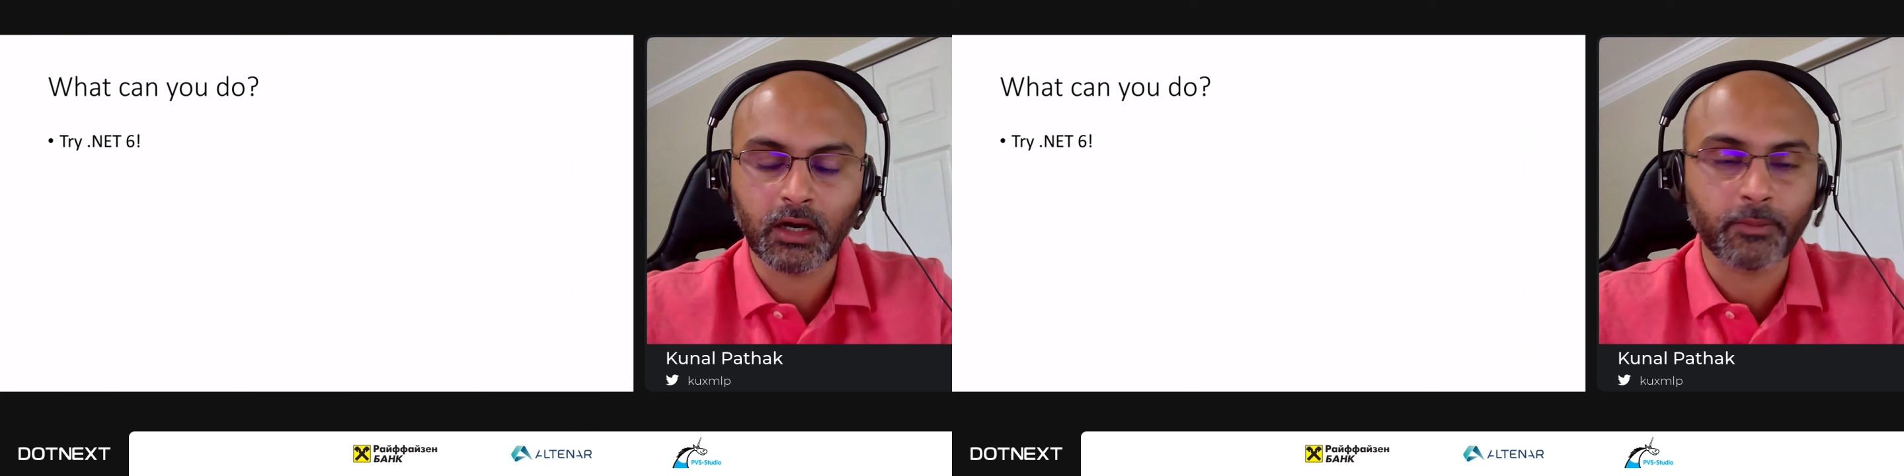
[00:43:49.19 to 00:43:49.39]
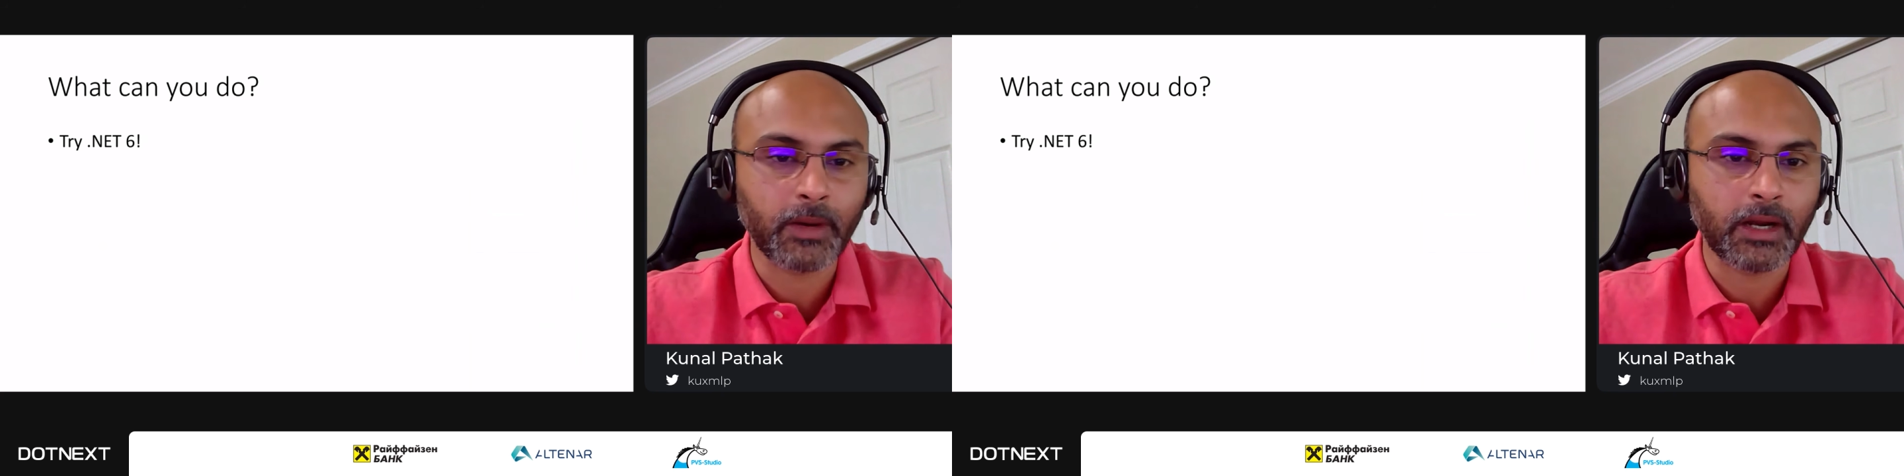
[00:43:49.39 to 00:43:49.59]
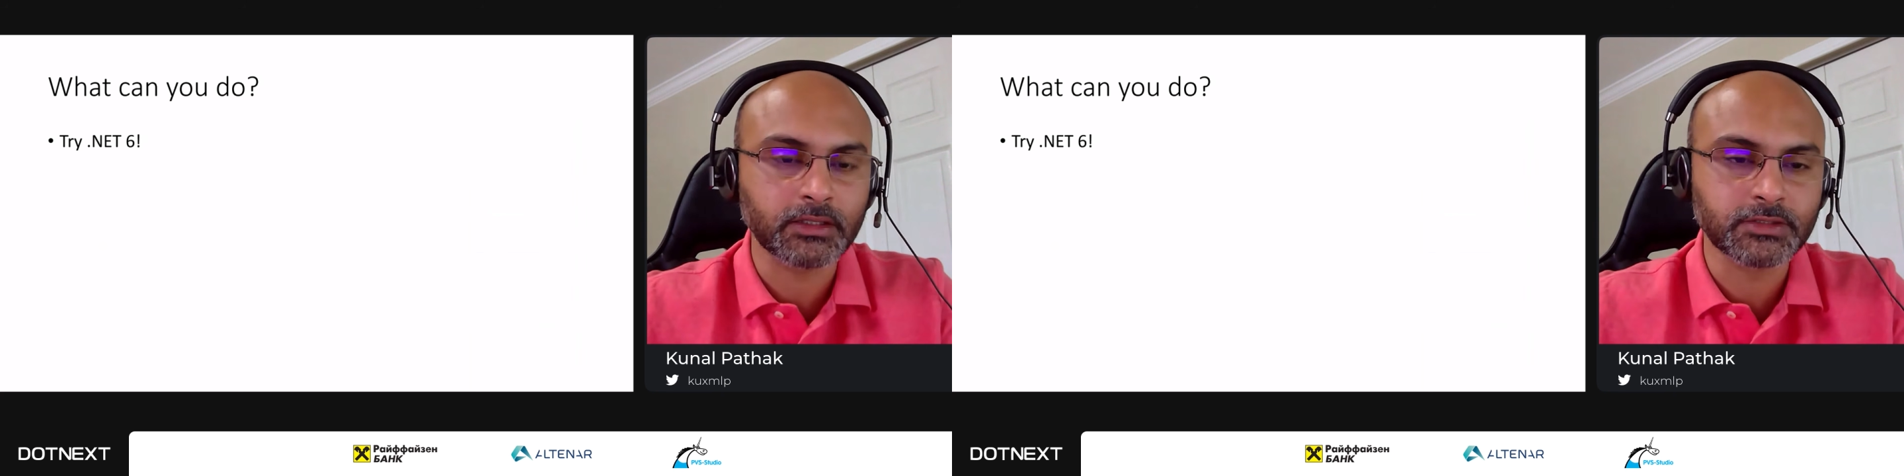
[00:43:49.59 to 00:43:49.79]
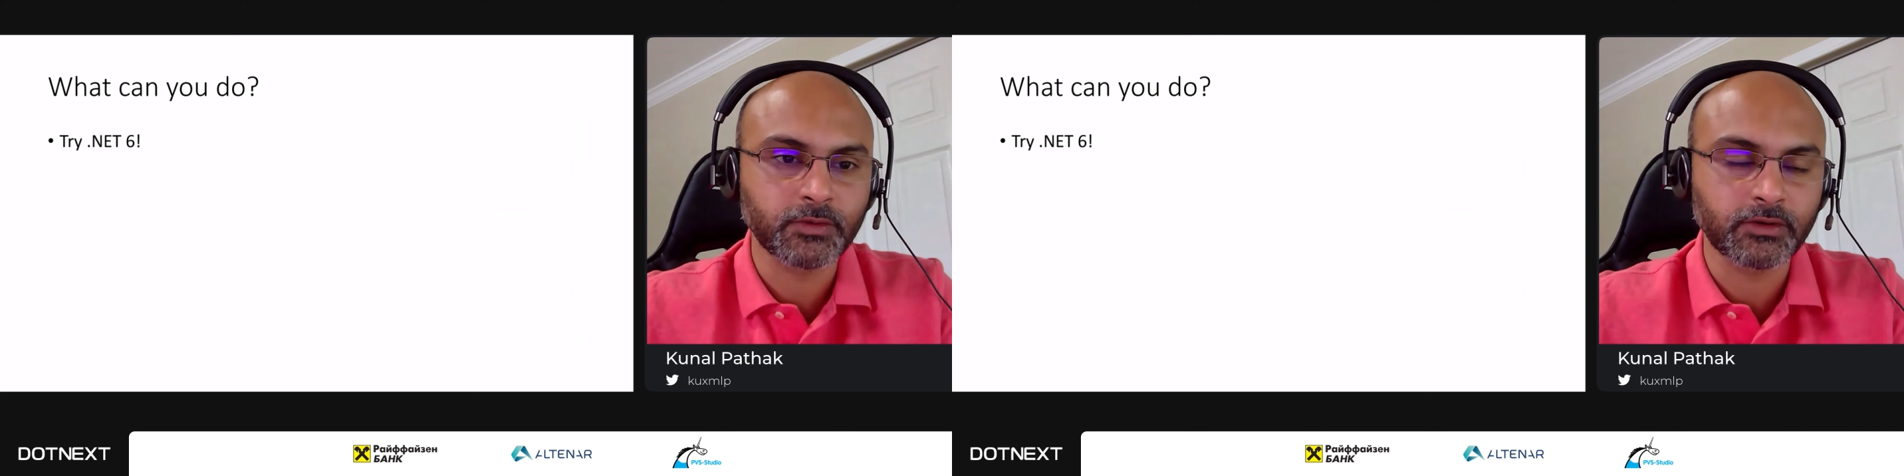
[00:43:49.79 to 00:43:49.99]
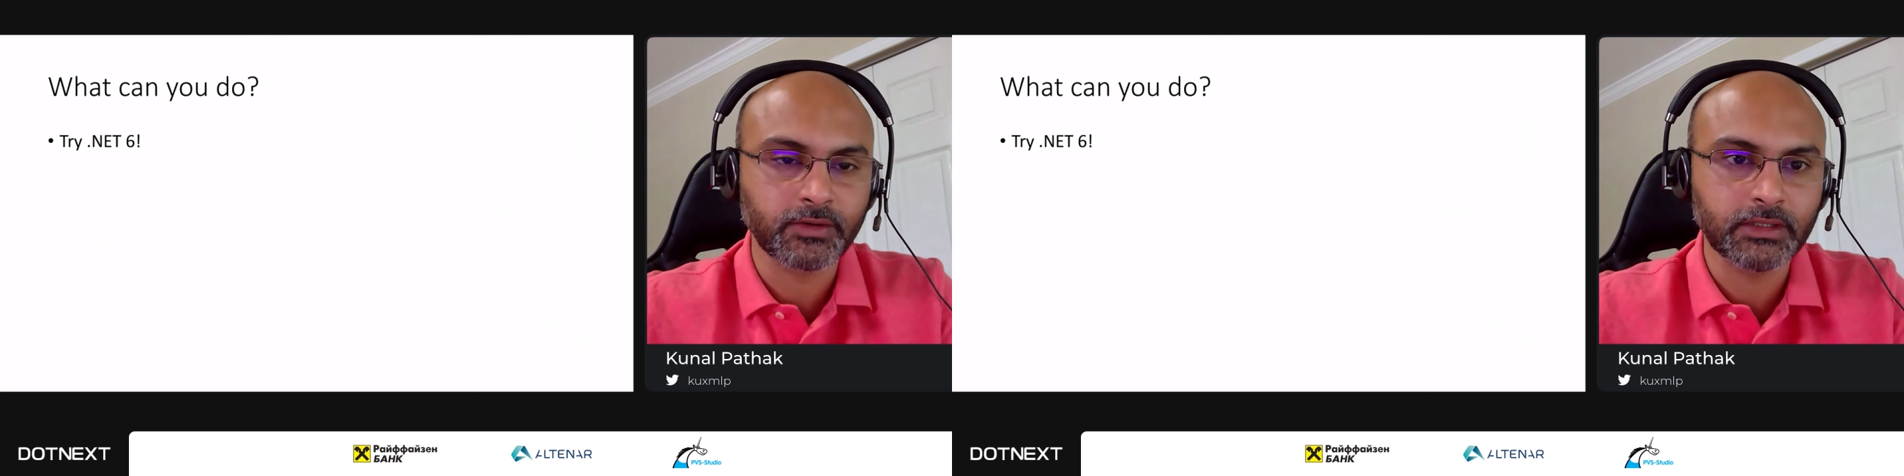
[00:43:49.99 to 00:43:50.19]
our
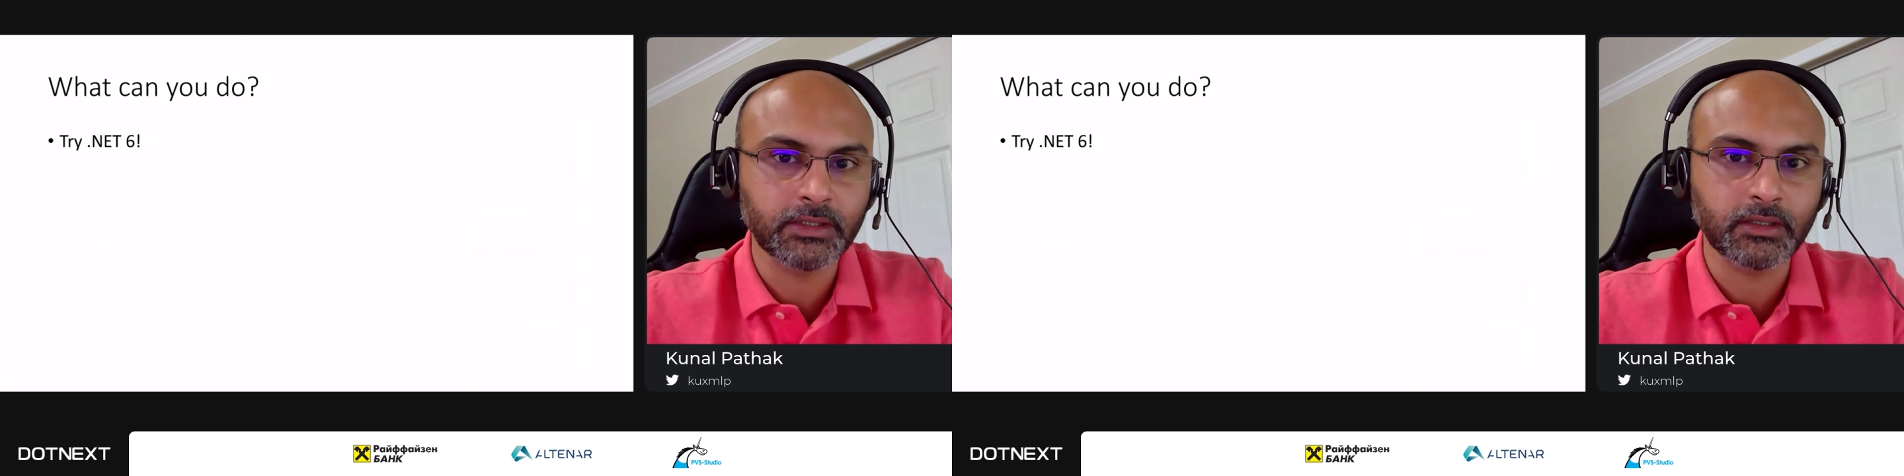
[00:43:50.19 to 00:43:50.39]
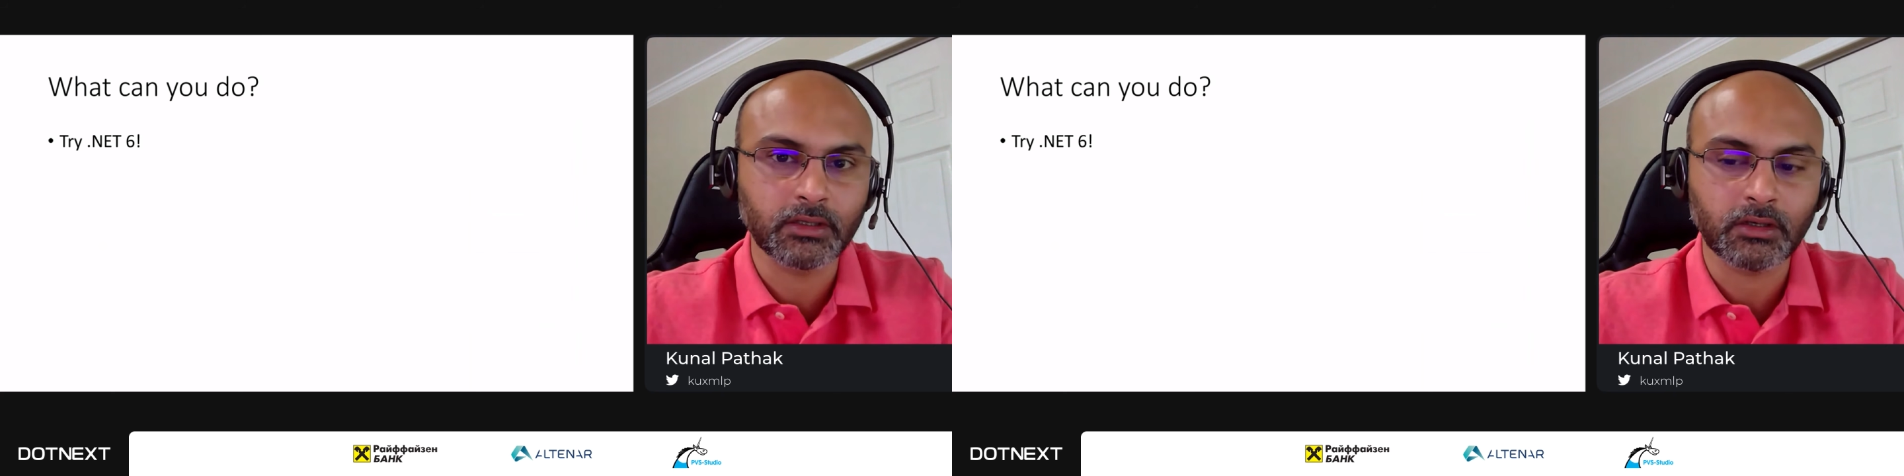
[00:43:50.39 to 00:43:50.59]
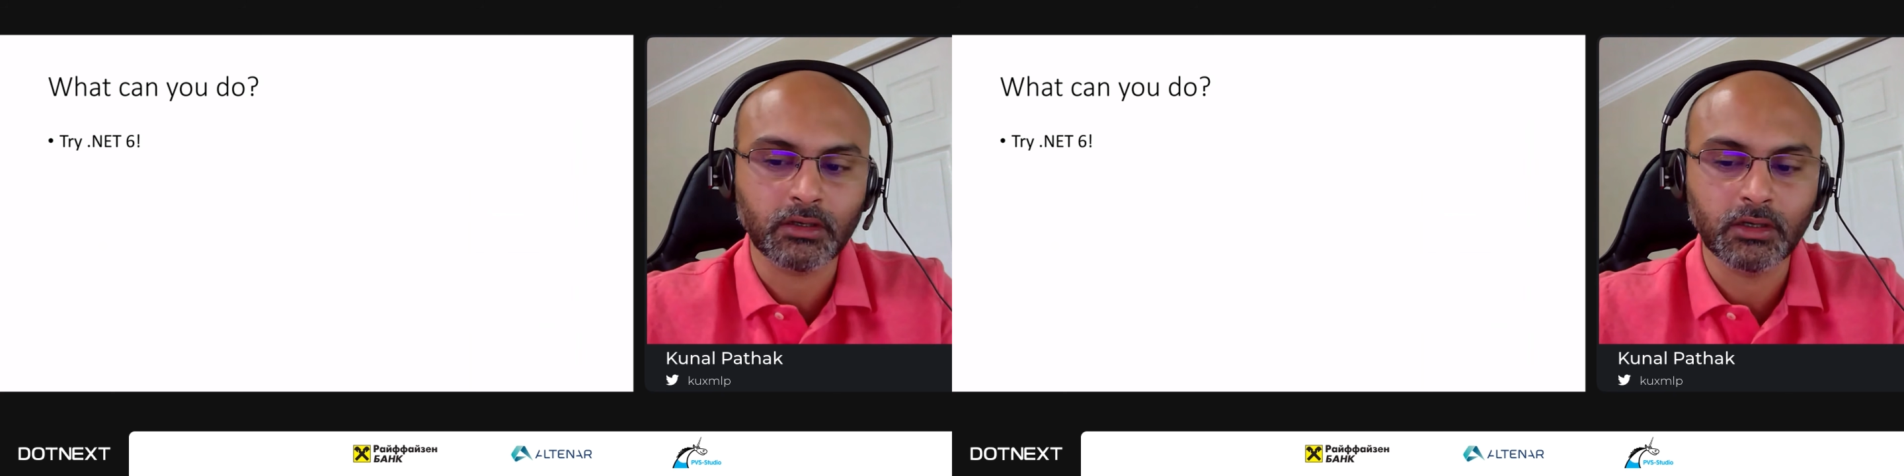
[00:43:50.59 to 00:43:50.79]
partners were really